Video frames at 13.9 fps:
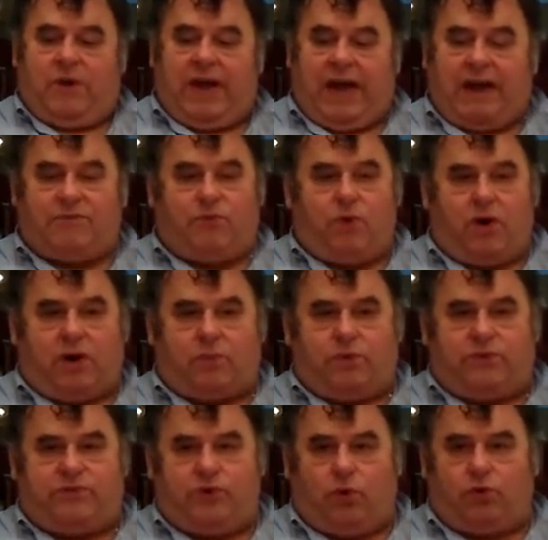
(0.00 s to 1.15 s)
We have worked
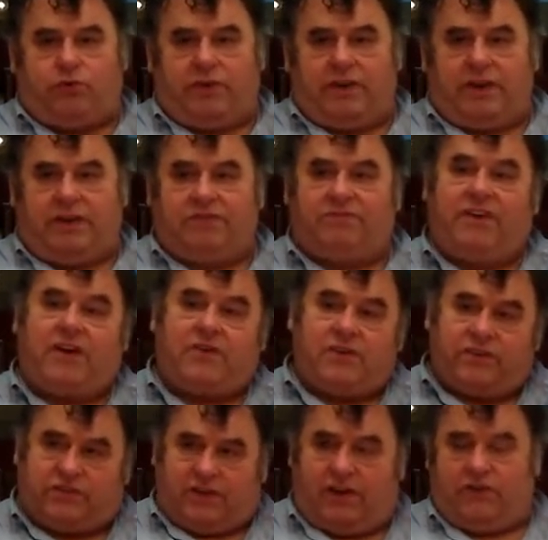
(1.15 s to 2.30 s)
with children in
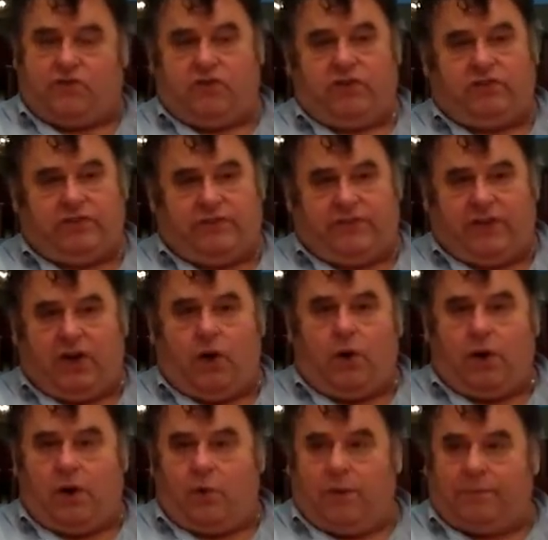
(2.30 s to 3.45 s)
various countries. If you go
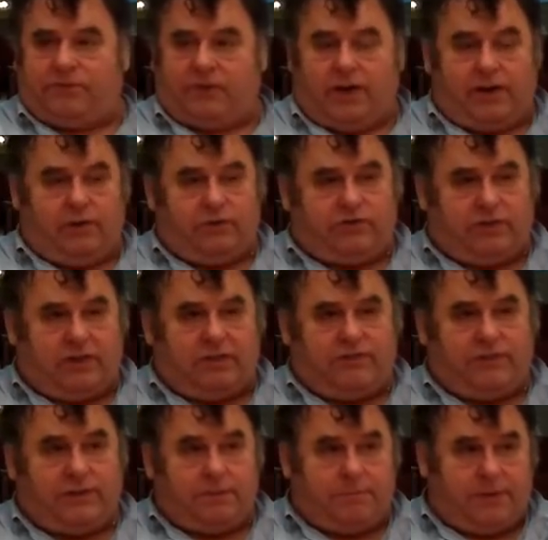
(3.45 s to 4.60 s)
on our website, you'll see the
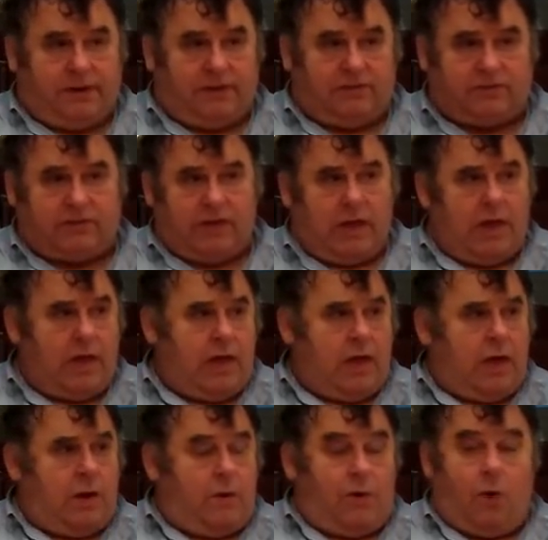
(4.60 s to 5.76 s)
Philippines
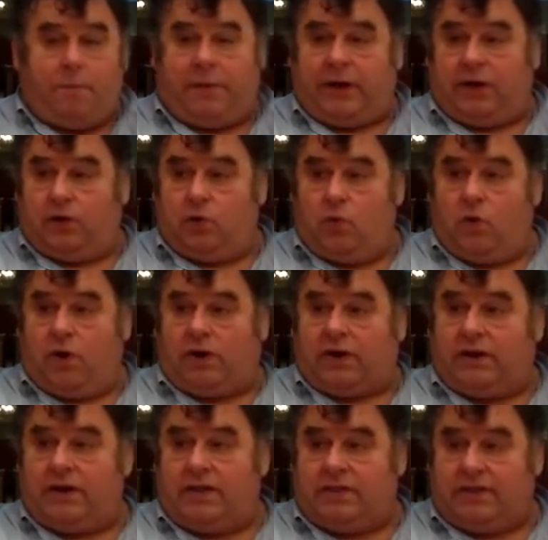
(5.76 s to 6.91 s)
are opening a new
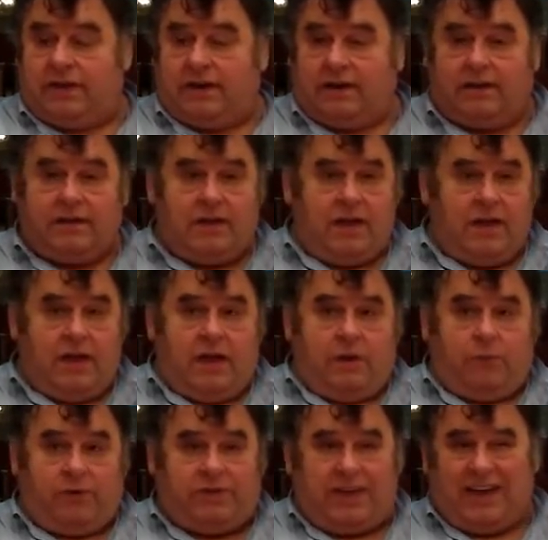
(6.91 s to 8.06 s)
work in India.
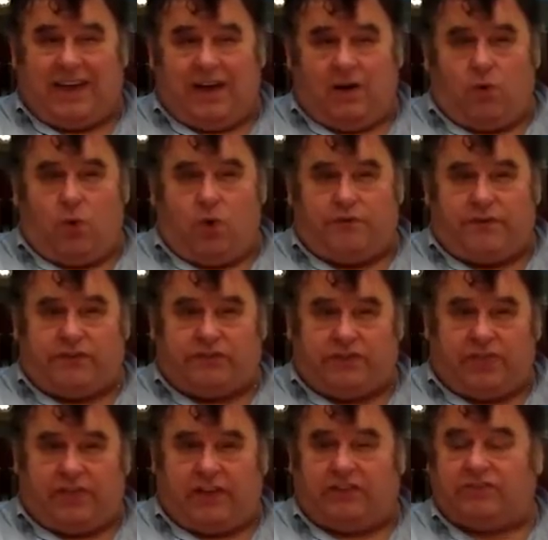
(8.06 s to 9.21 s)
We take care of orphans
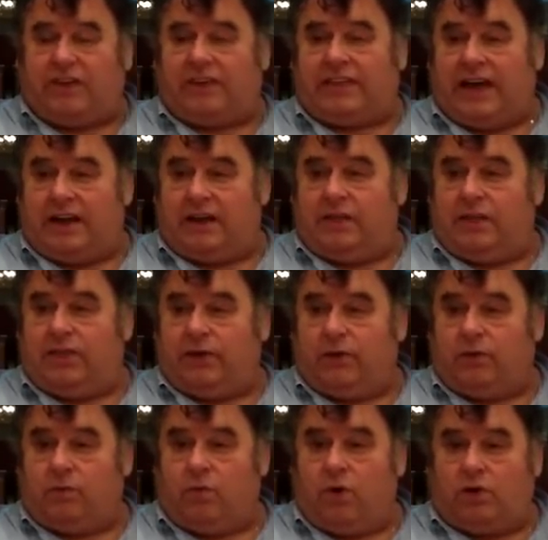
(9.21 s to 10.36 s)
and things like that in the
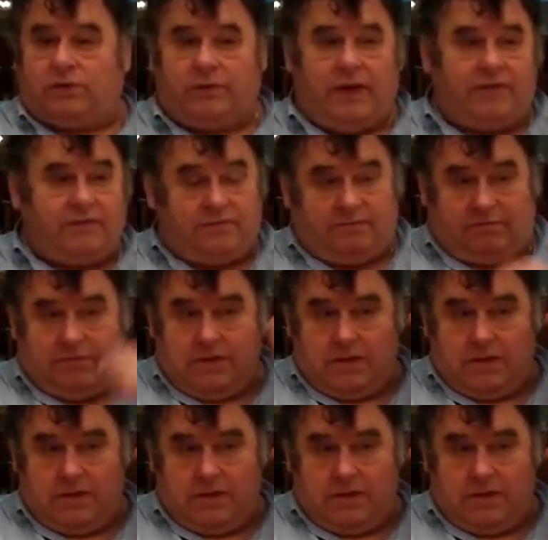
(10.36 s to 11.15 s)
third world. We have,